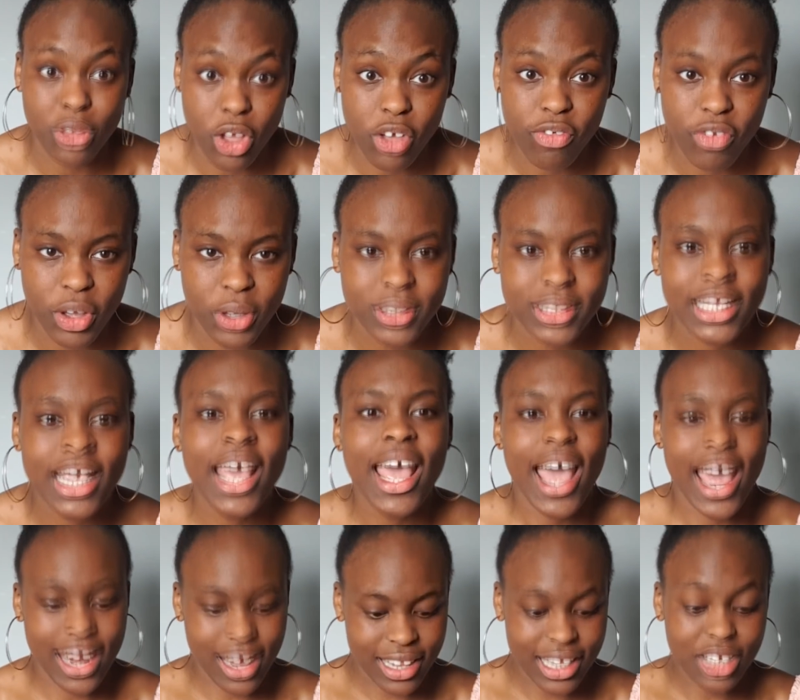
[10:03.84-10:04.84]
no phones,
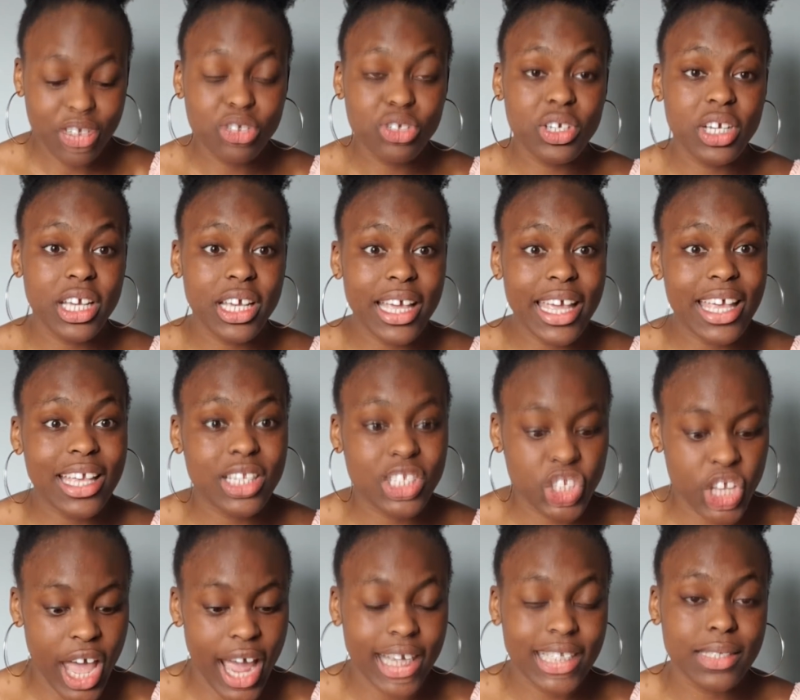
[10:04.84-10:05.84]
and I literally
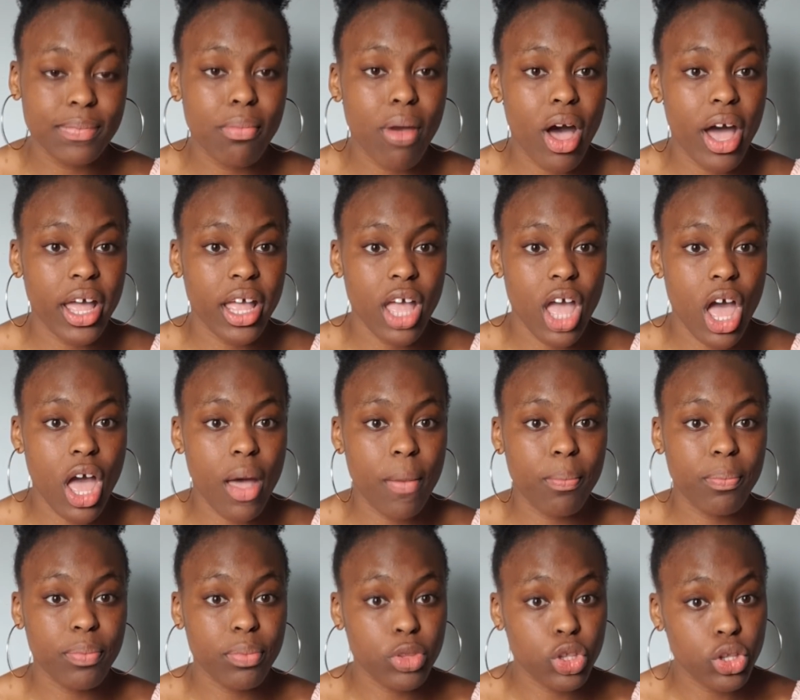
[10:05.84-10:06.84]
checked my
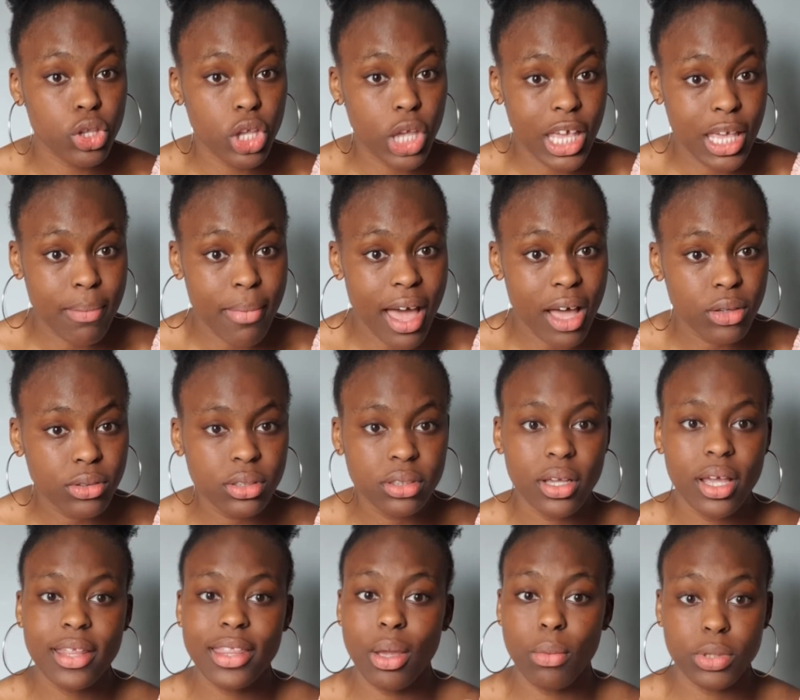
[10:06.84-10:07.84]
emails.
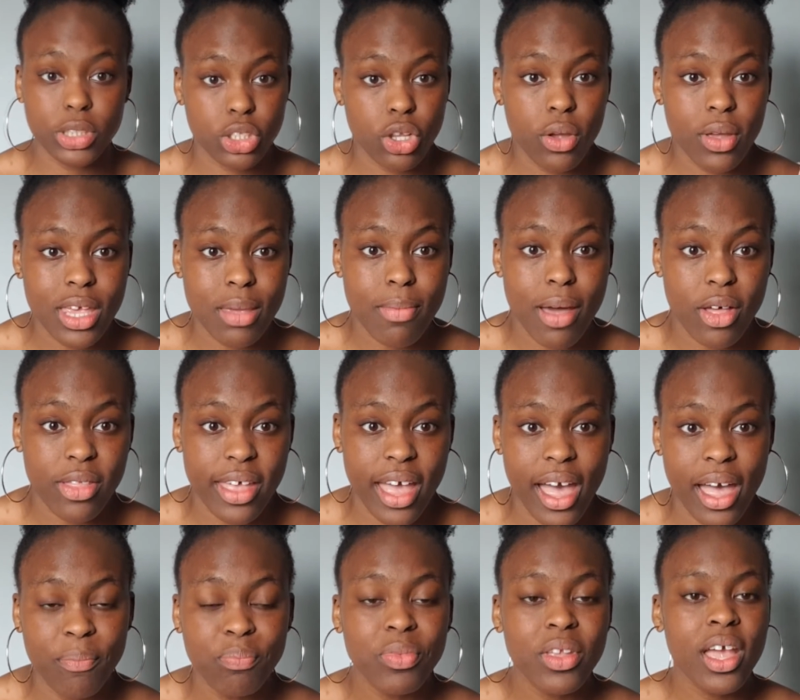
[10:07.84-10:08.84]
There was no email
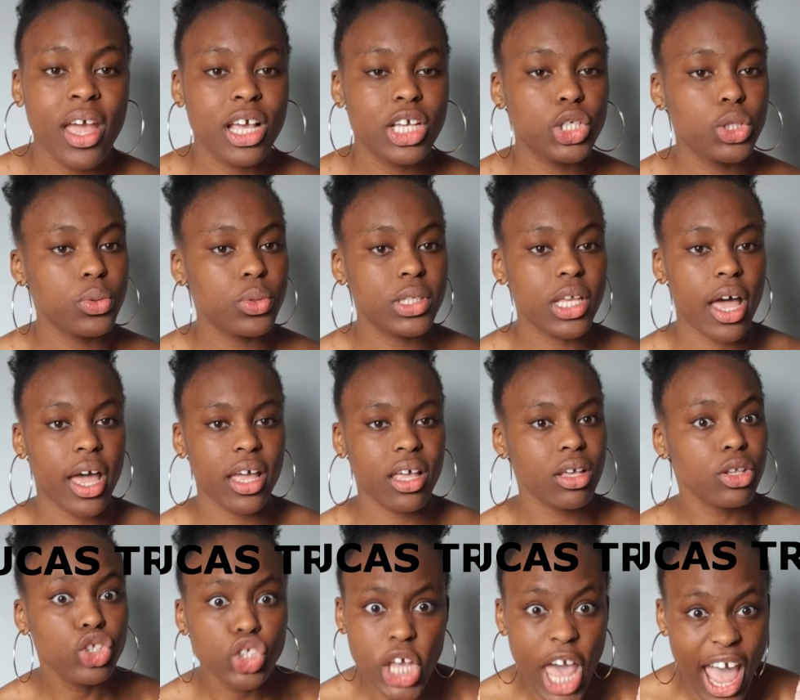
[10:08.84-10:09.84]
there, and she was like,
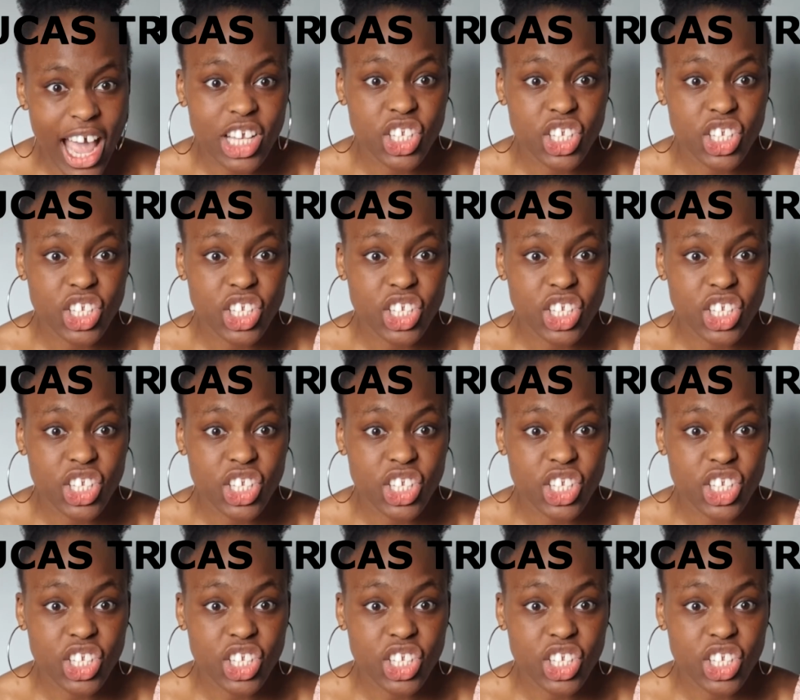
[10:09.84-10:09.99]
check